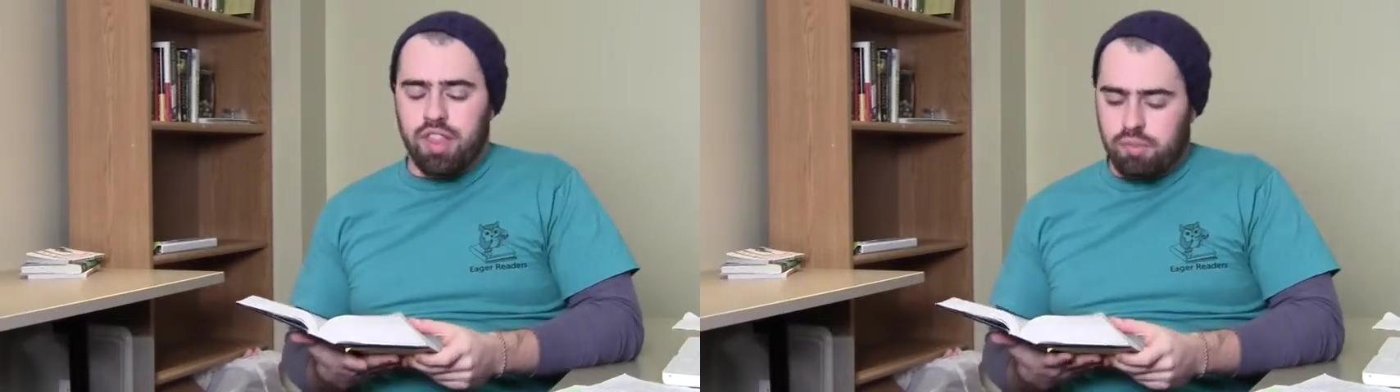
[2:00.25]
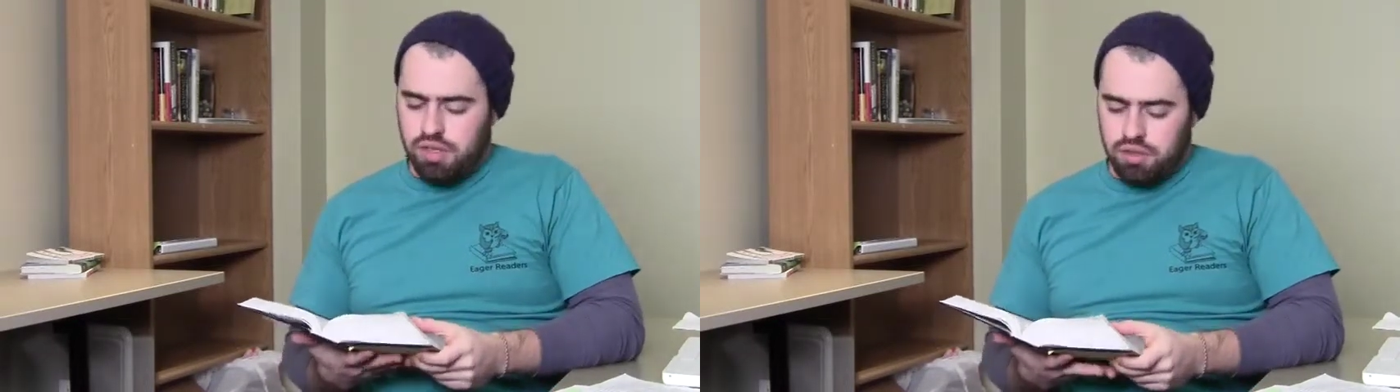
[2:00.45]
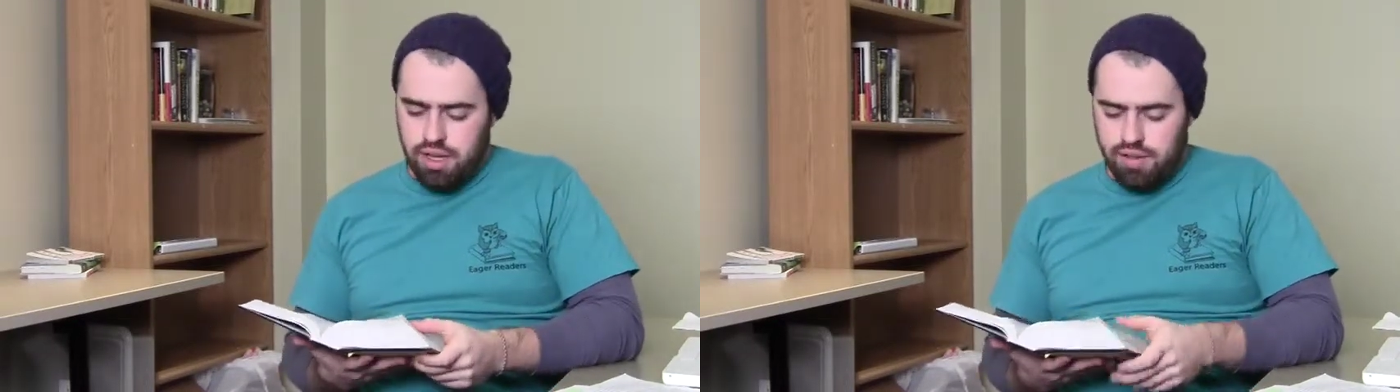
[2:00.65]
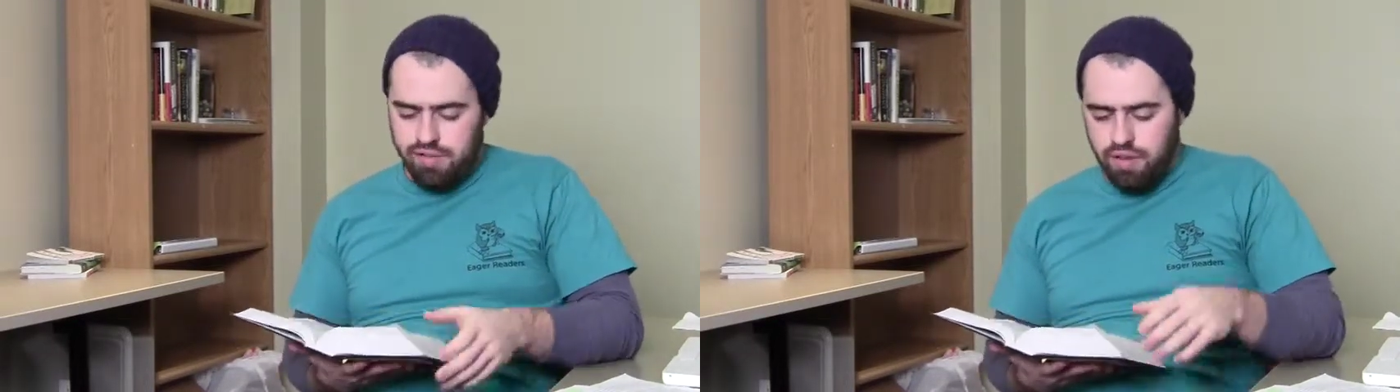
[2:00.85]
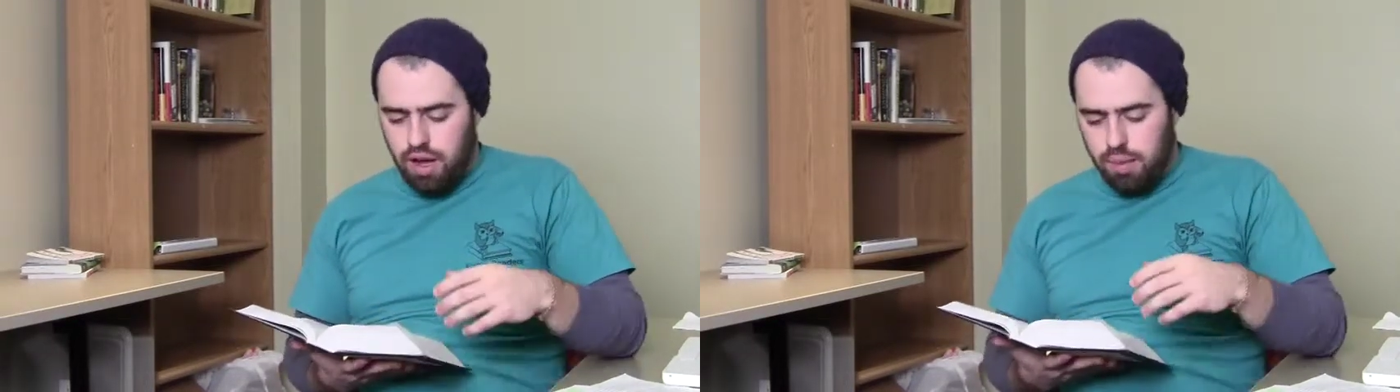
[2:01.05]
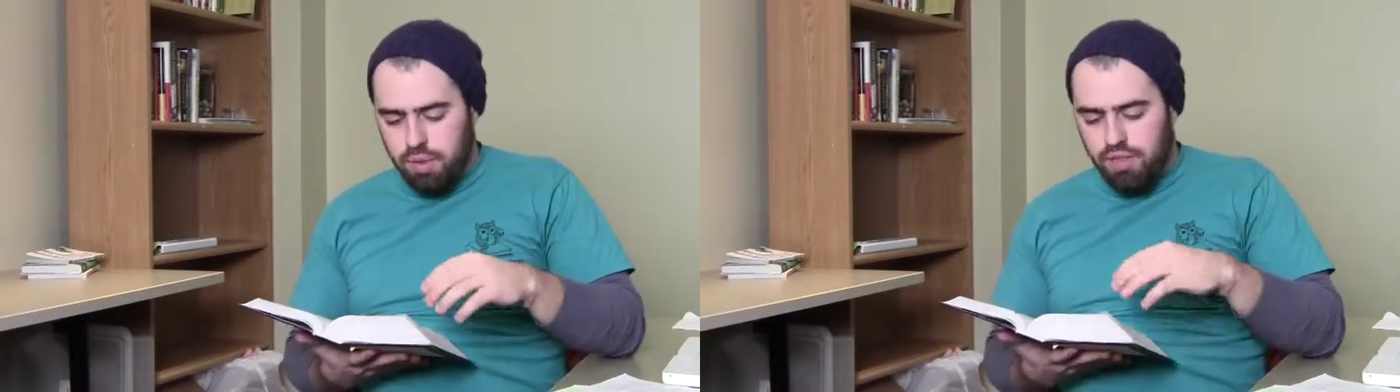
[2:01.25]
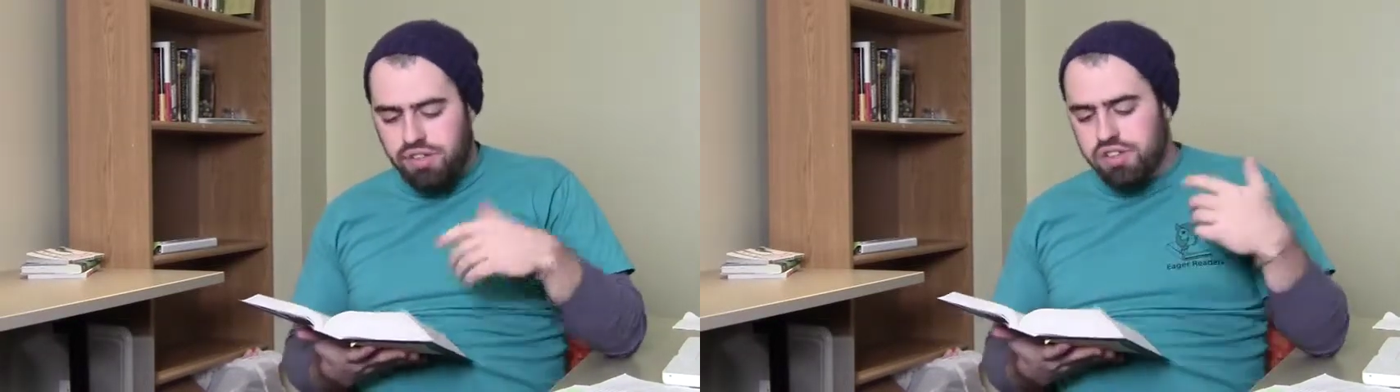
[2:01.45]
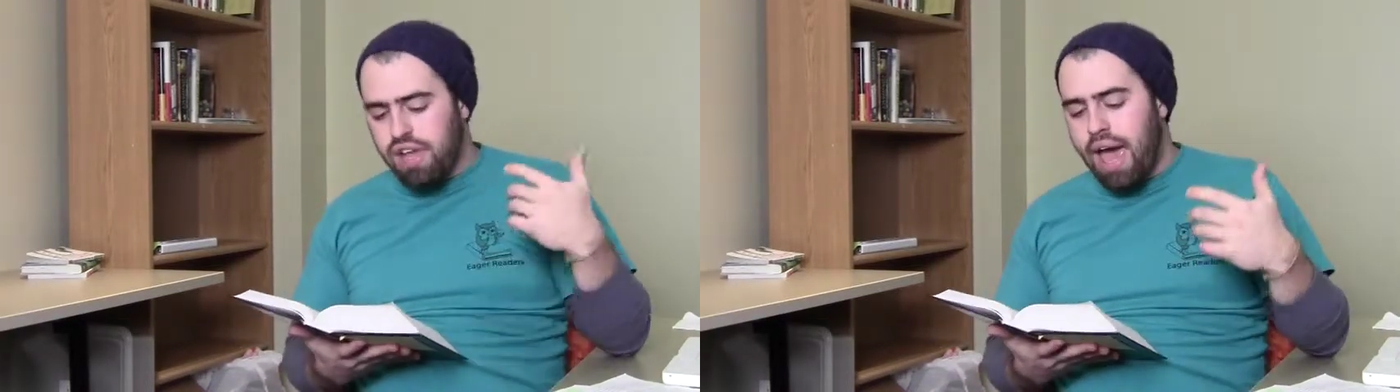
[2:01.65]
them to live. Um, and
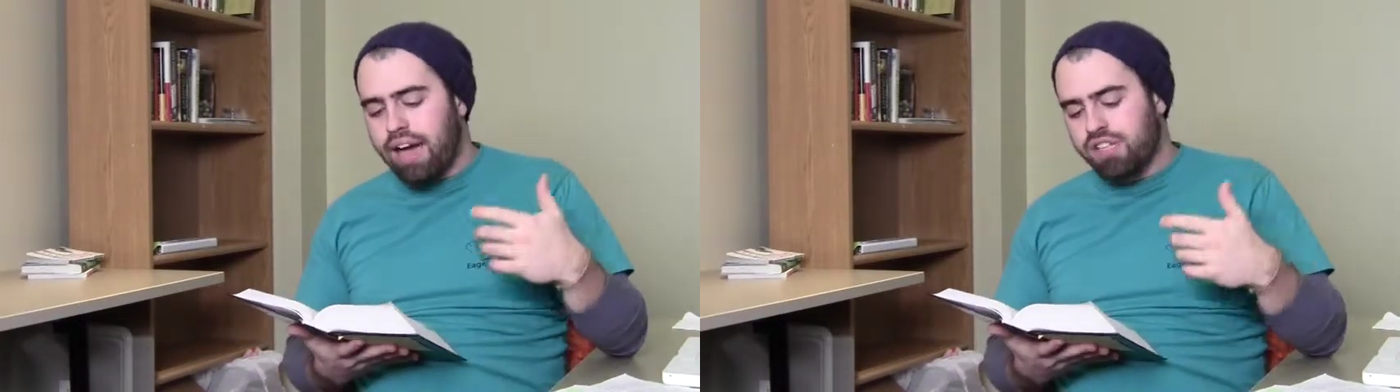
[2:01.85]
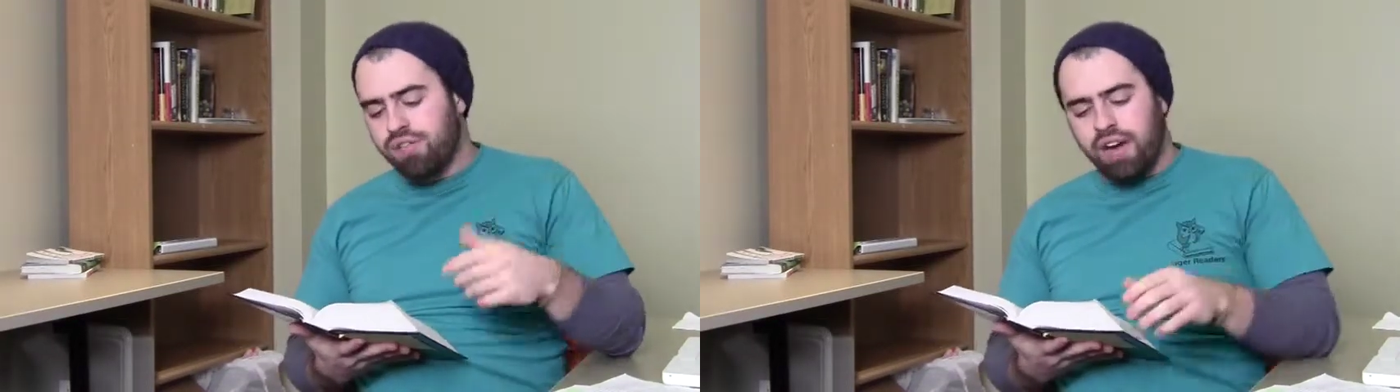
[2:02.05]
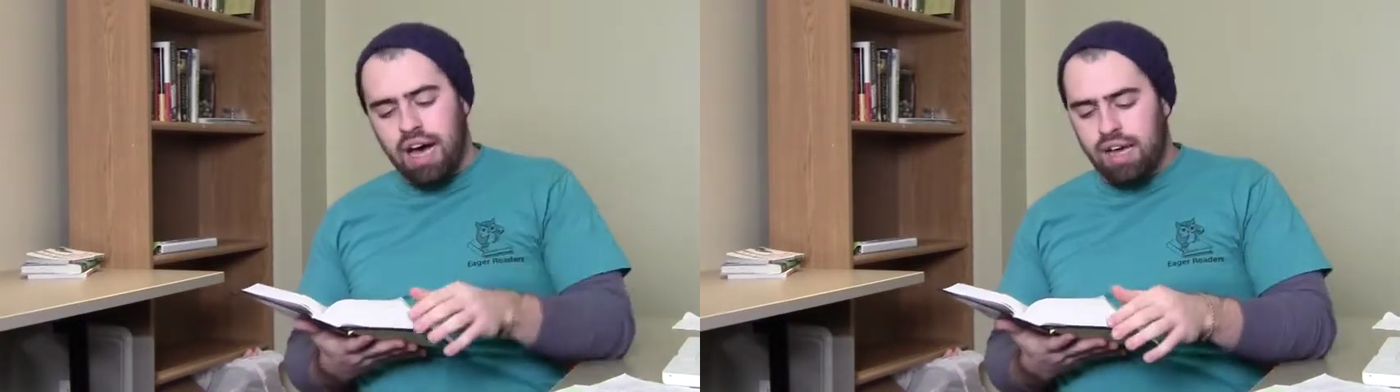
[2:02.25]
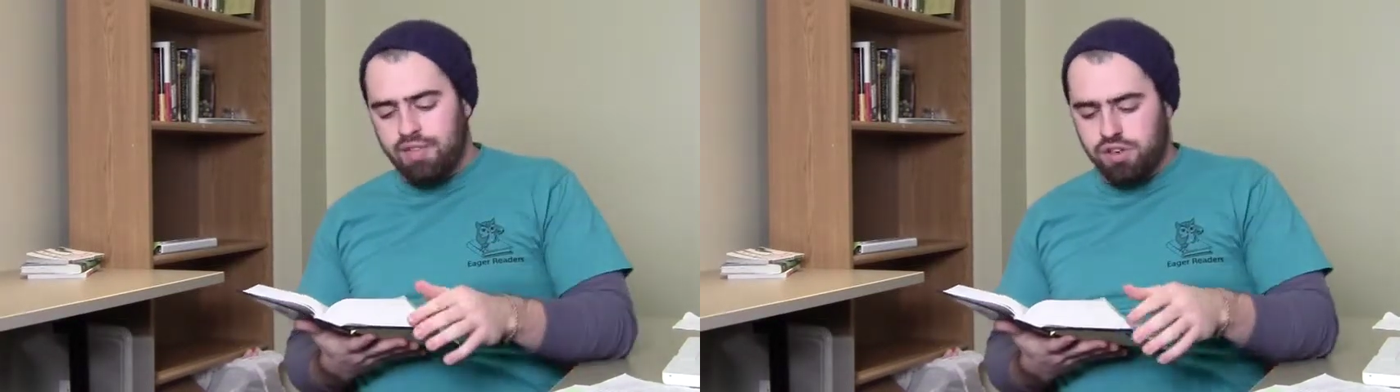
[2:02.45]
this is Acts 5,